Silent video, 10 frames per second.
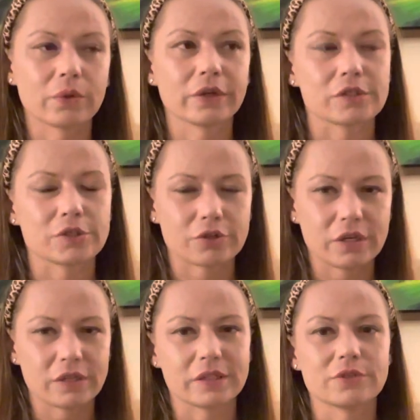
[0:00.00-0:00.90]

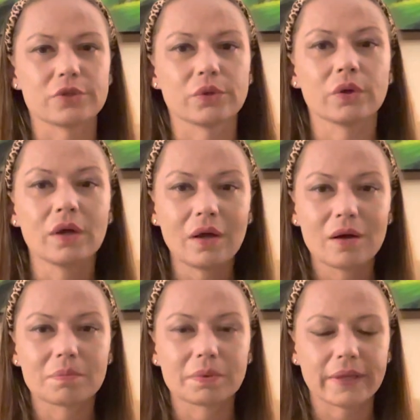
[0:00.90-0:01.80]
orchestrated and to
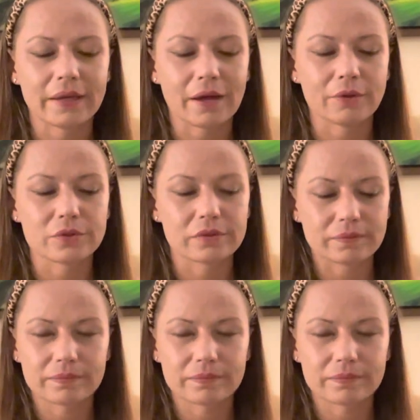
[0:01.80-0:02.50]
play out